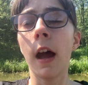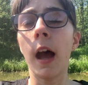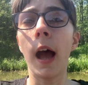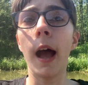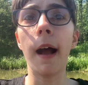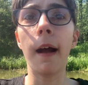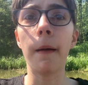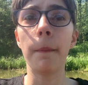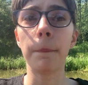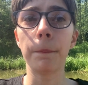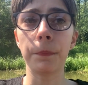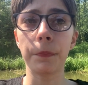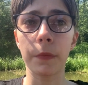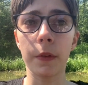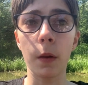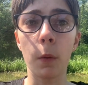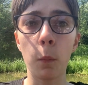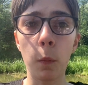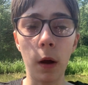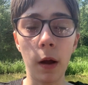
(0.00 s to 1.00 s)

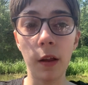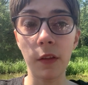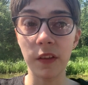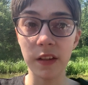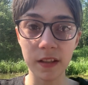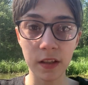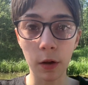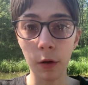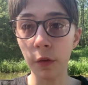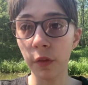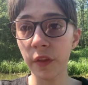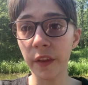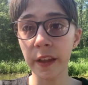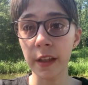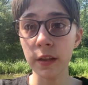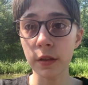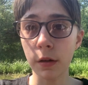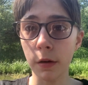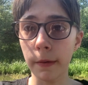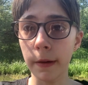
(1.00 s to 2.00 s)
while this whole thing
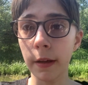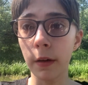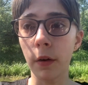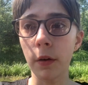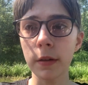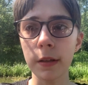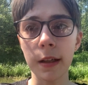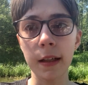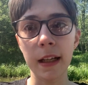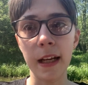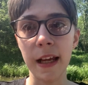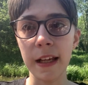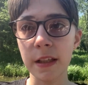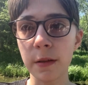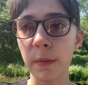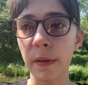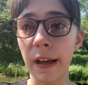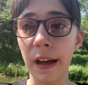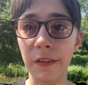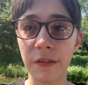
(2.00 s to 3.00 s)
is going on
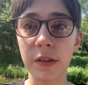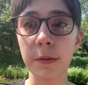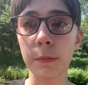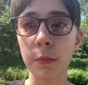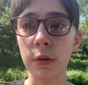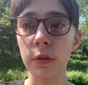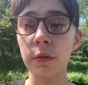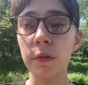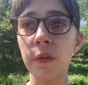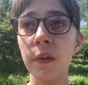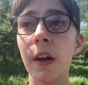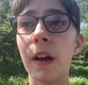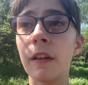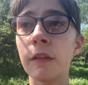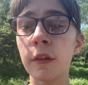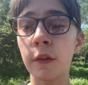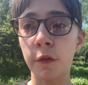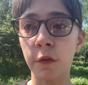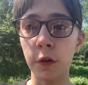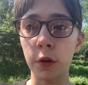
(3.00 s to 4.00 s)
unless we have to move
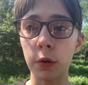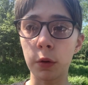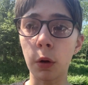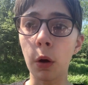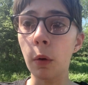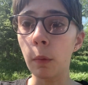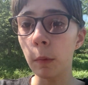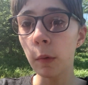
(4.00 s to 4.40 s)
for food or